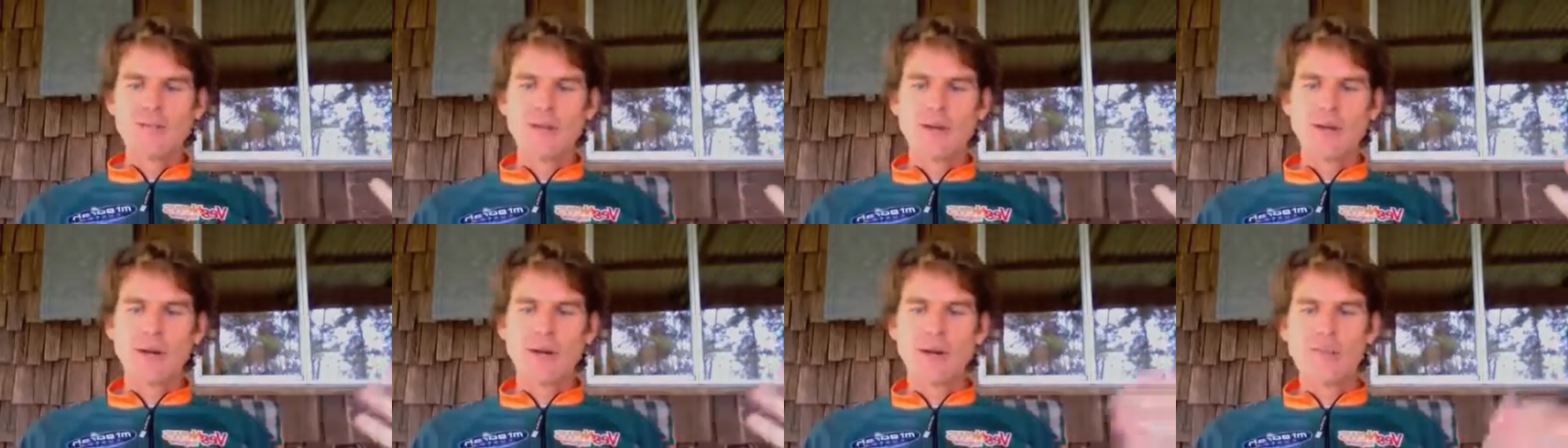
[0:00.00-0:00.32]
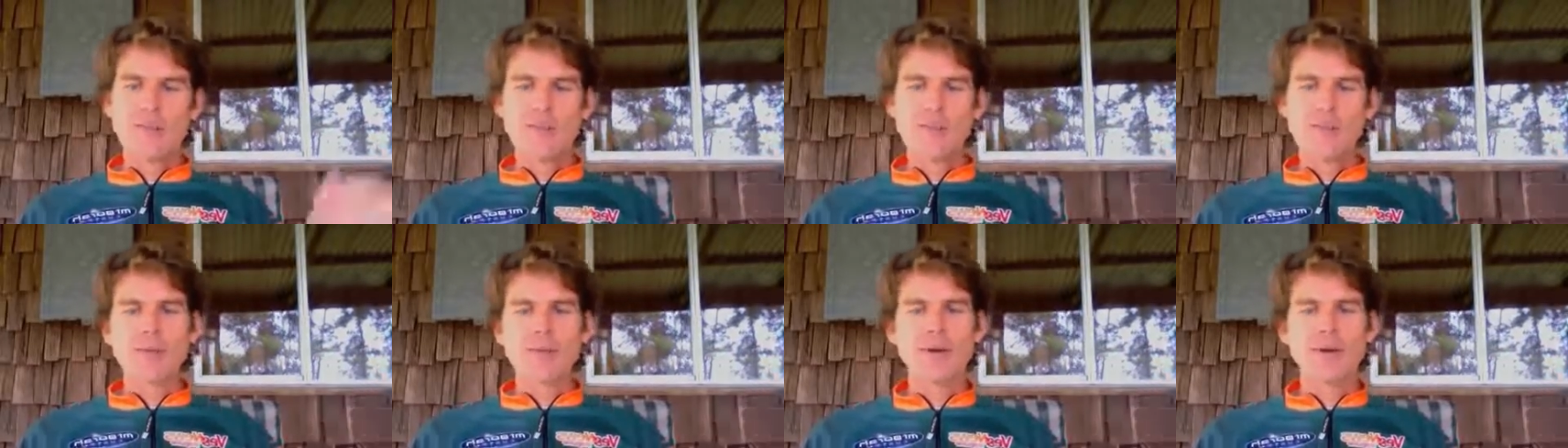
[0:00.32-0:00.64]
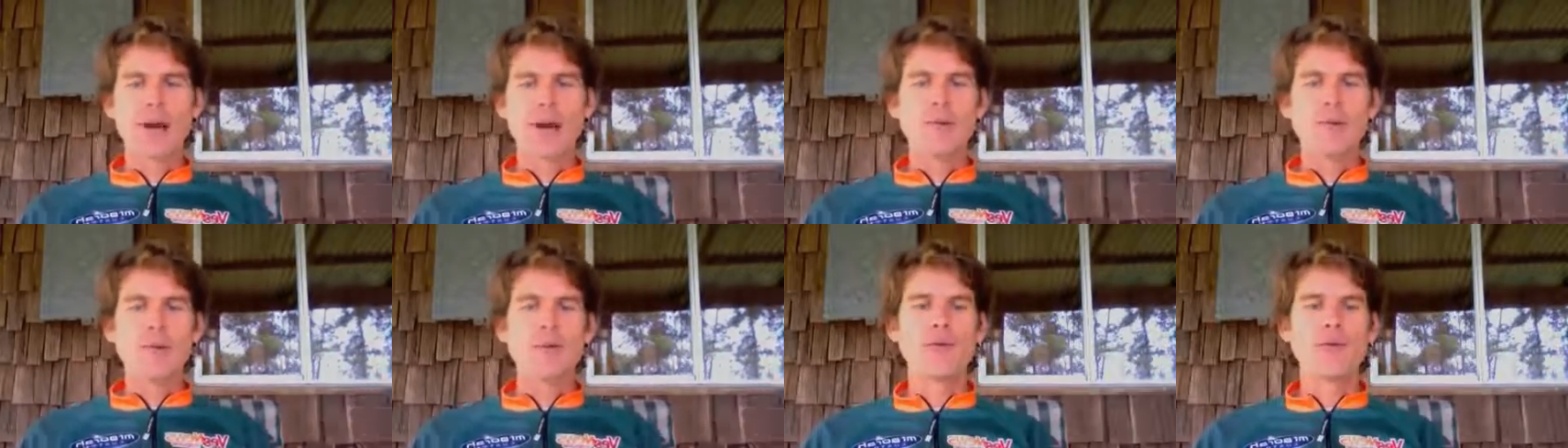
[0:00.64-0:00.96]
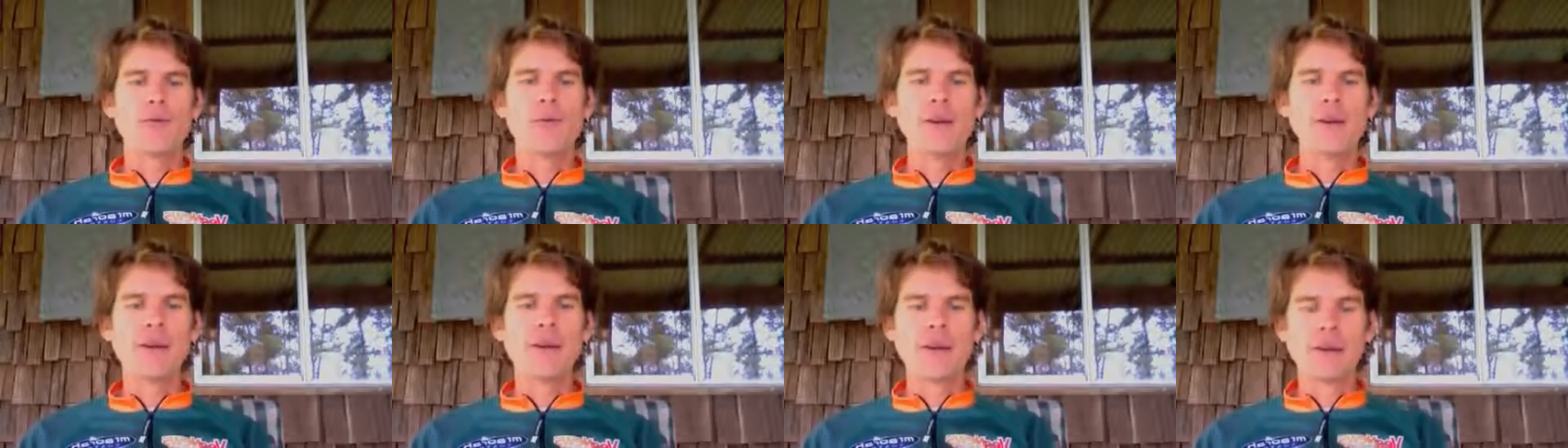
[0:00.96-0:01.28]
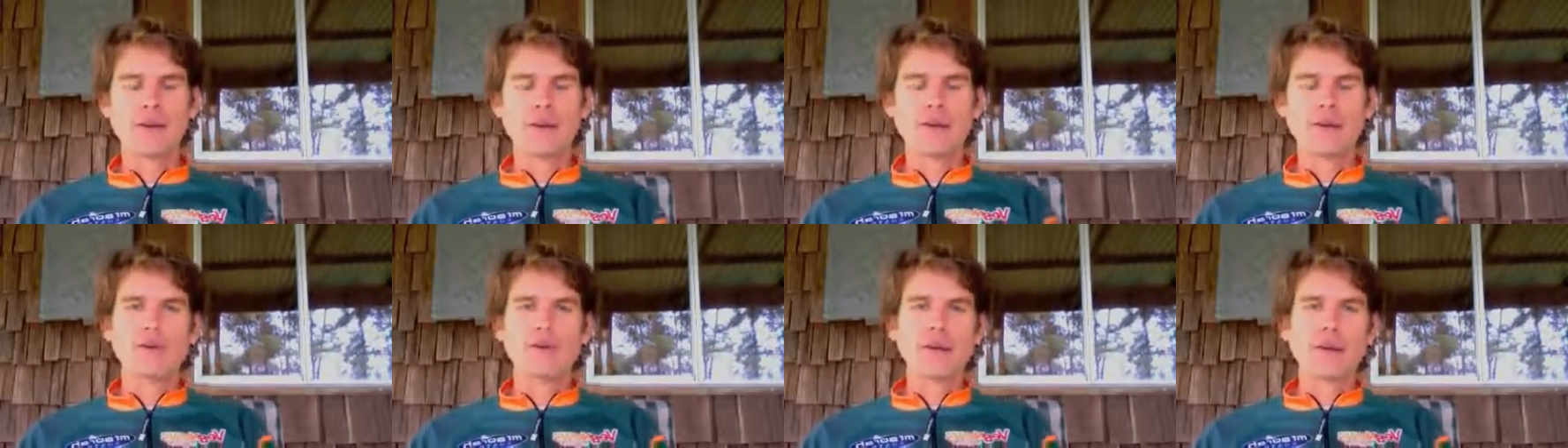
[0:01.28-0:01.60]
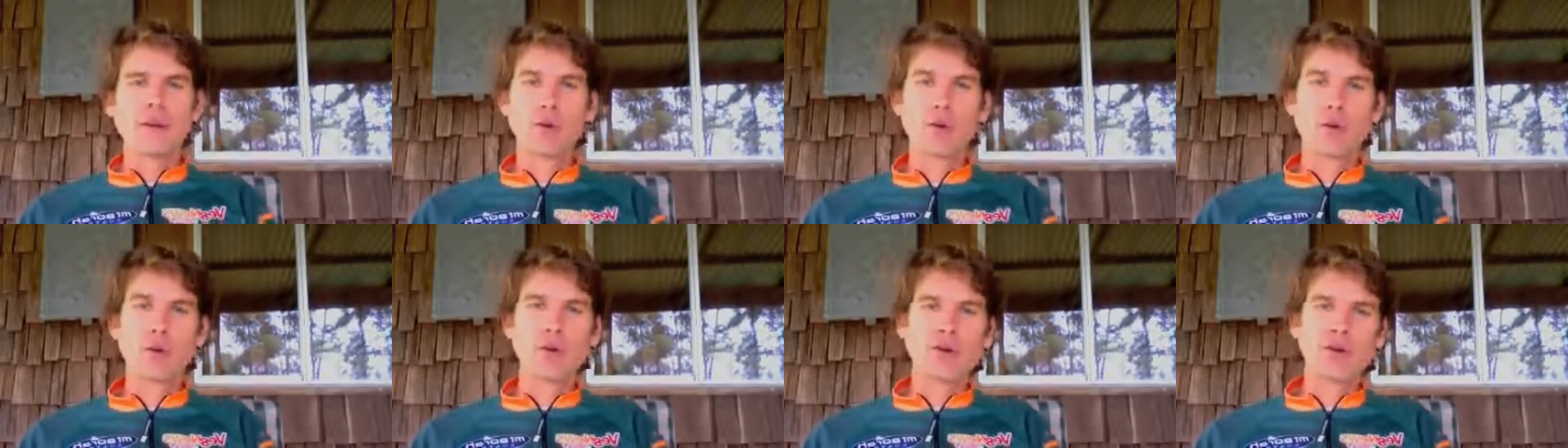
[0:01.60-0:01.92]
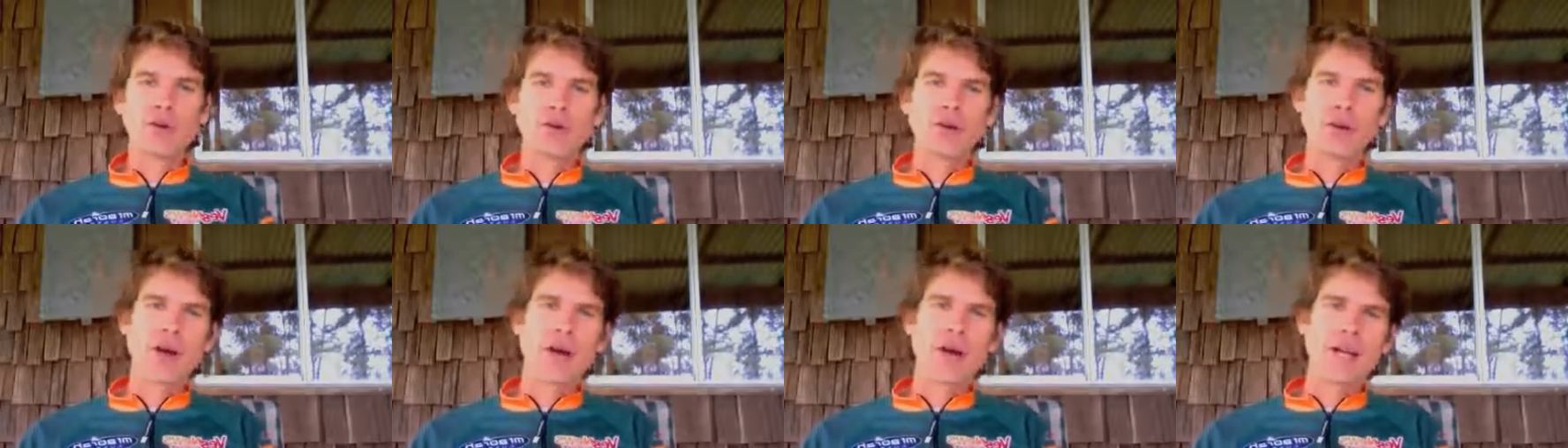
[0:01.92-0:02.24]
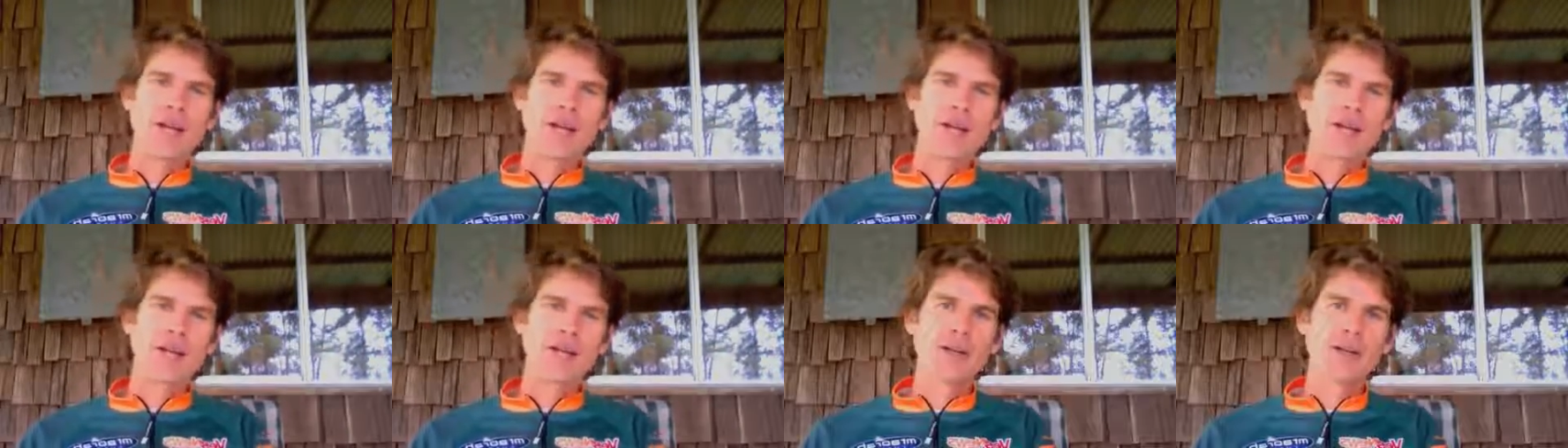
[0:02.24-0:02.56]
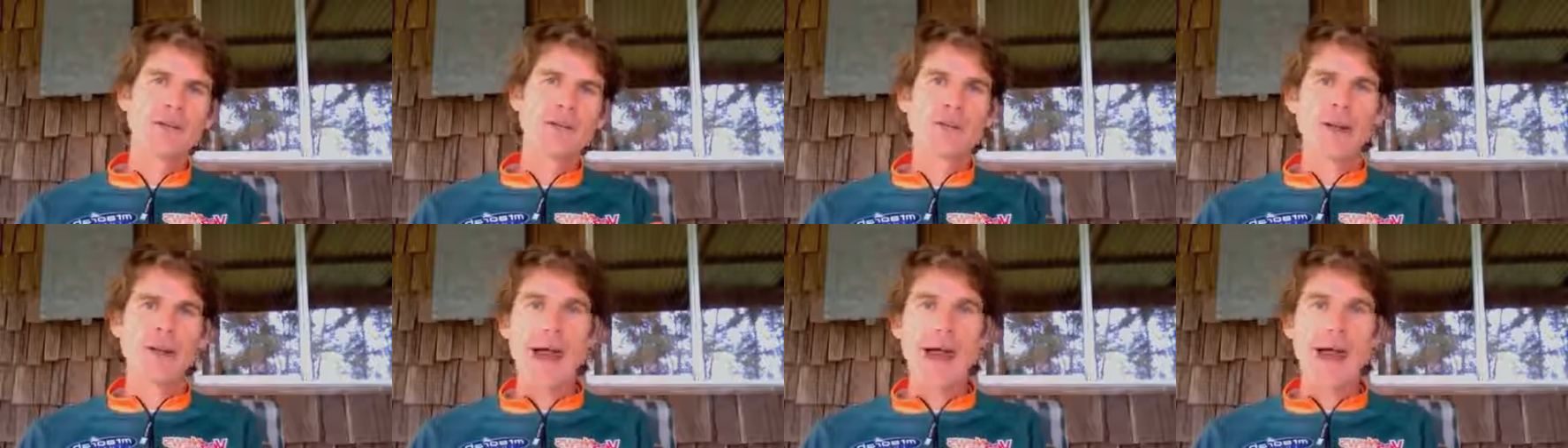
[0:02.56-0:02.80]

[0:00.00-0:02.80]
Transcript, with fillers: you know, become fit and look like a,